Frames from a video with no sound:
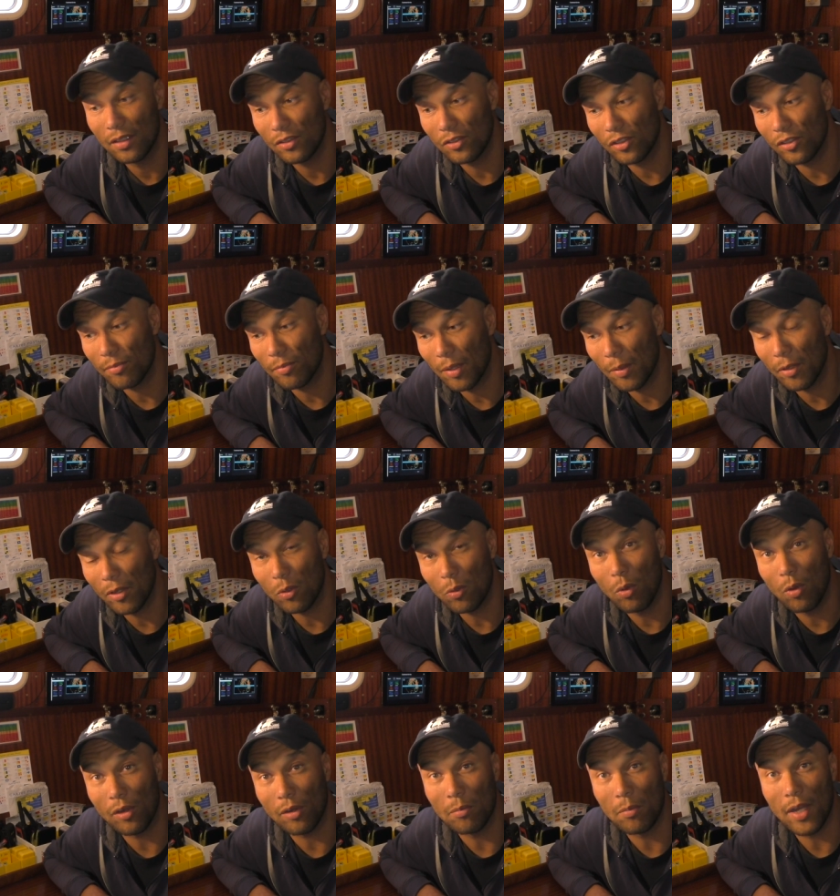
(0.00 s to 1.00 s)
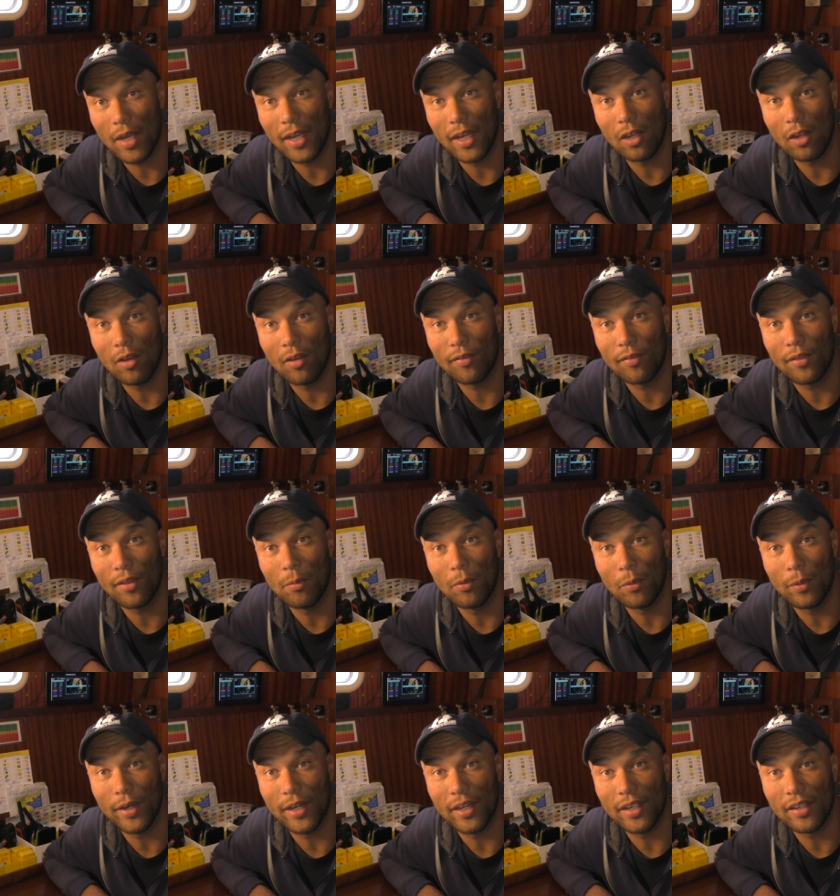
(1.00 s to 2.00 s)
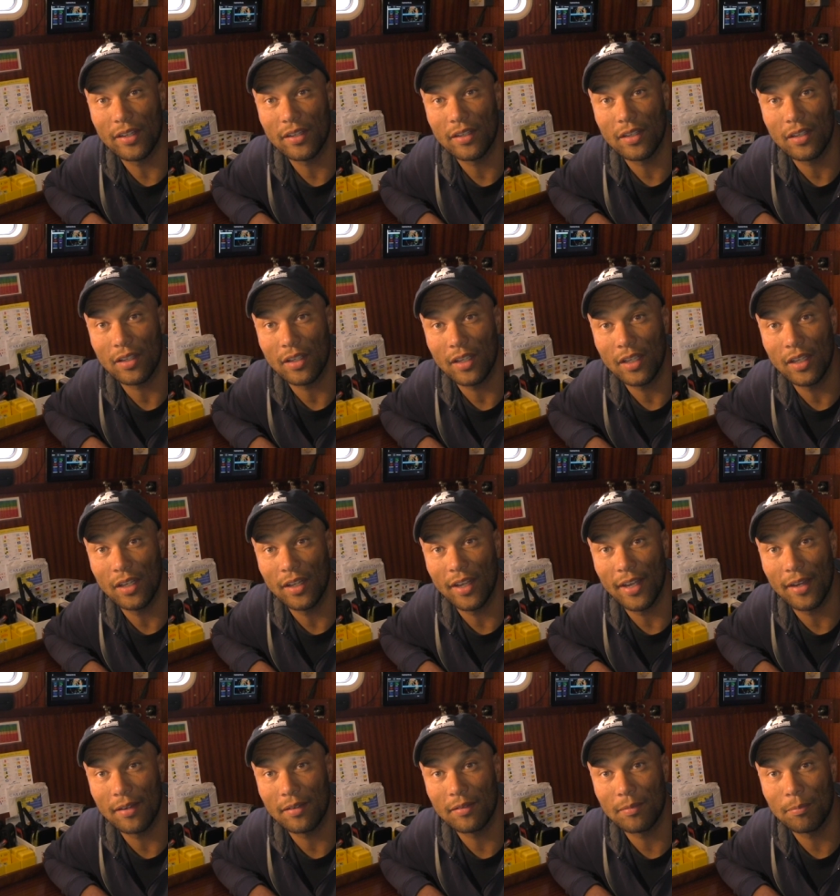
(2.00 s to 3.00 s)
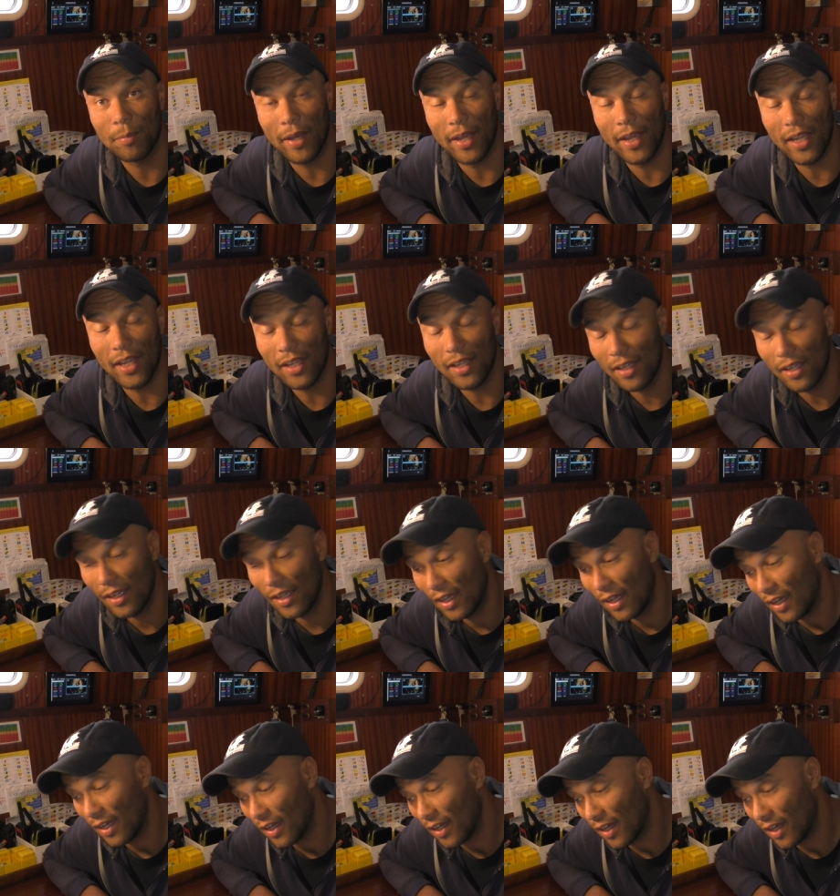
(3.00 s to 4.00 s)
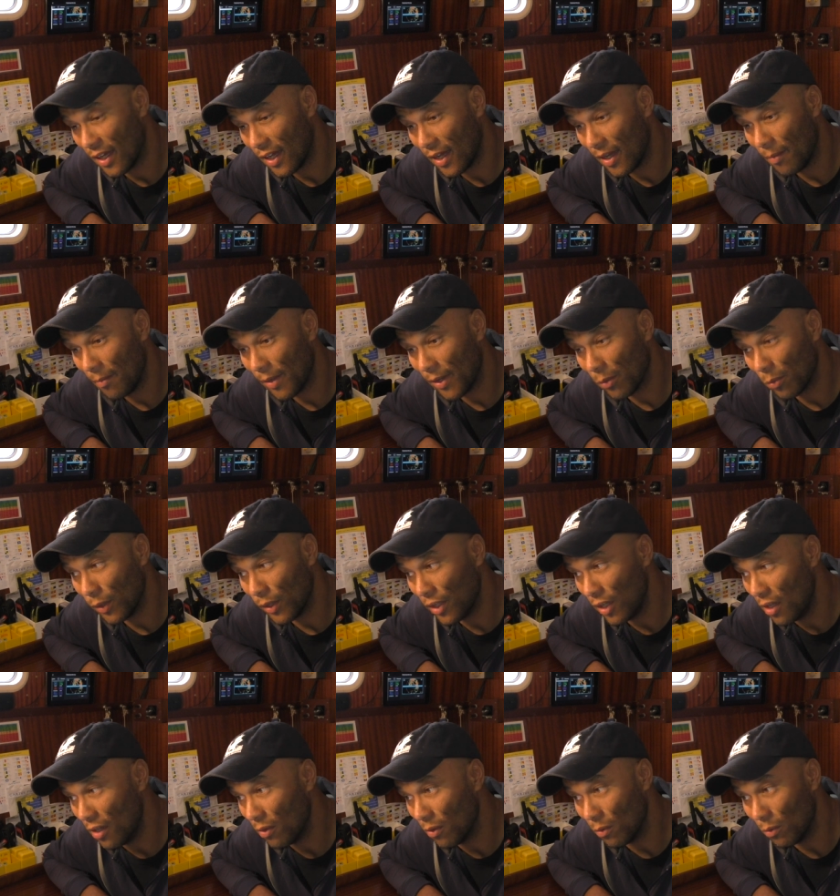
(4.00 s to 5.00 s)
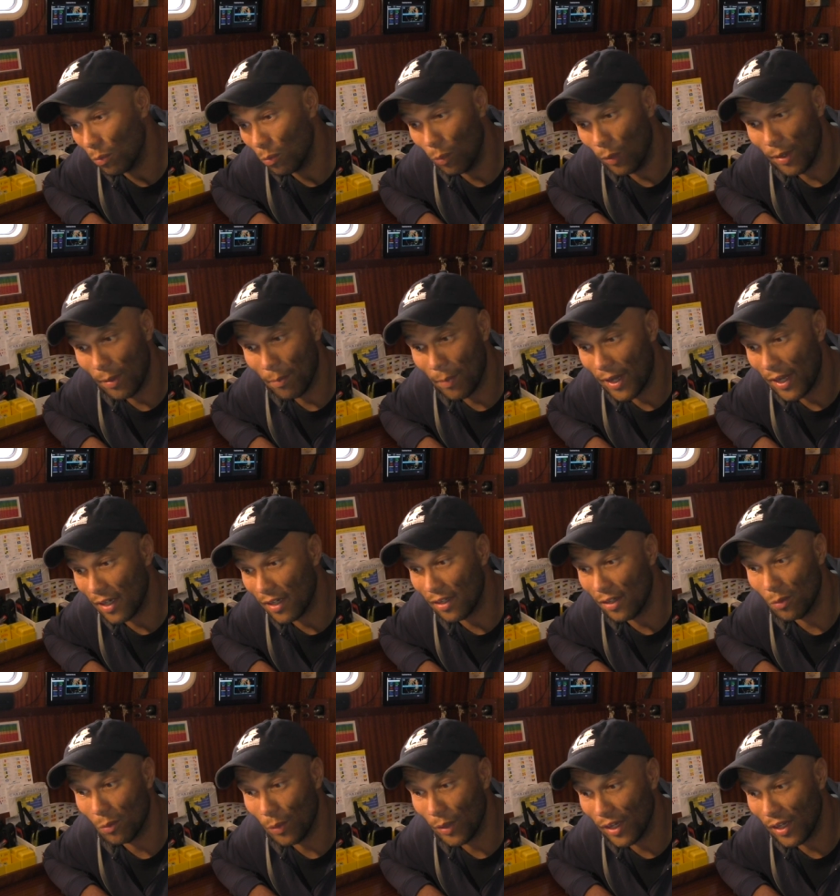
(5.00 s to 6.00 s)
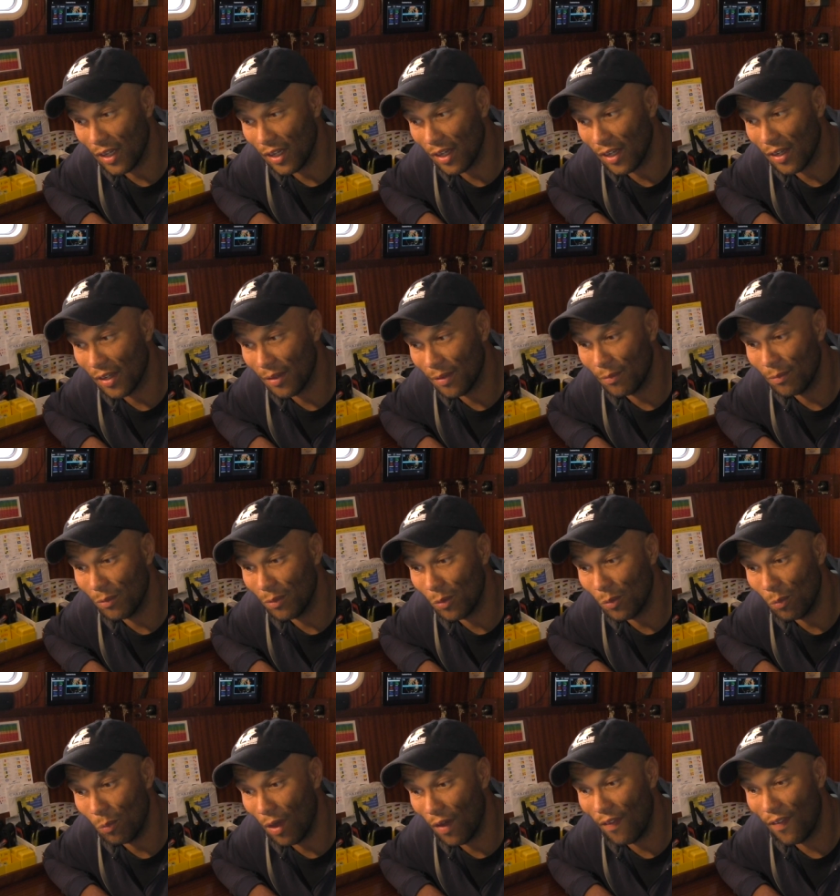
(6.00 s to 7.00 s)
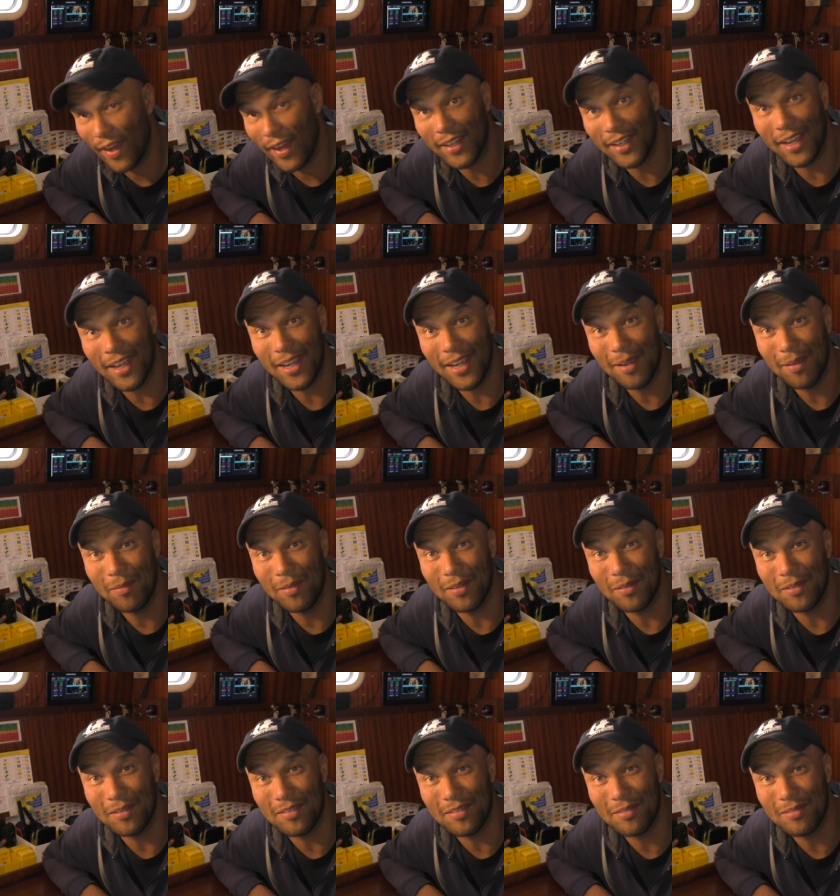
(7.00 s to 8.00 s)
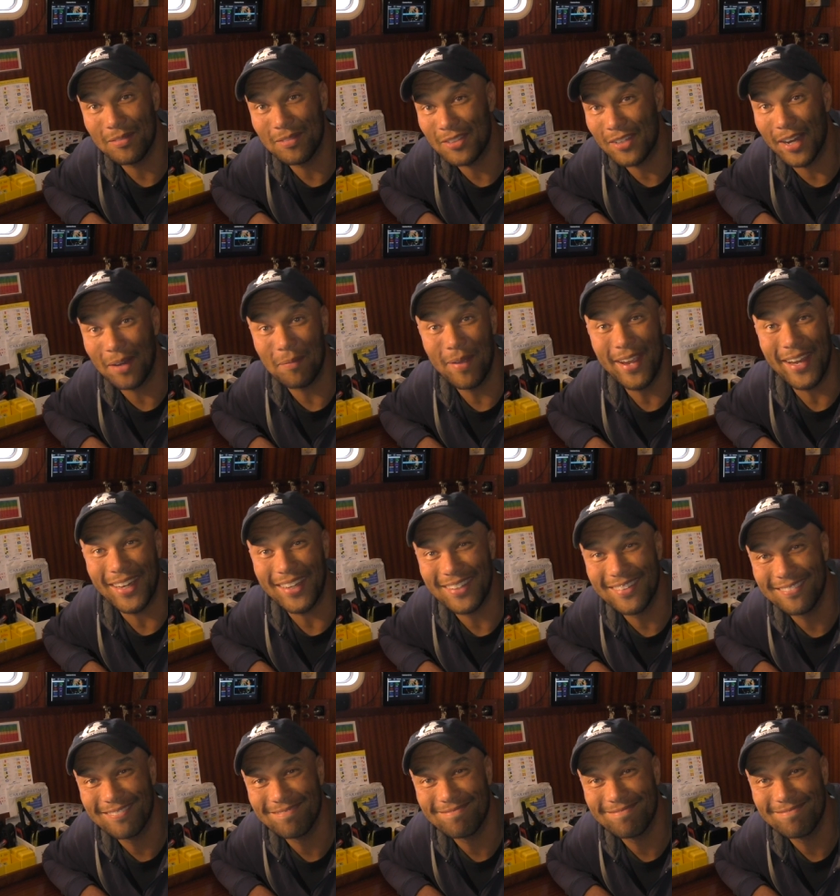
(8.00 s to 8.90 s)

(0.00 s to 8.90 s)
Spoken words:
just maybe a quarter mile off the marina in that bay. And we knew we made it. We won that game, and it was checkmate.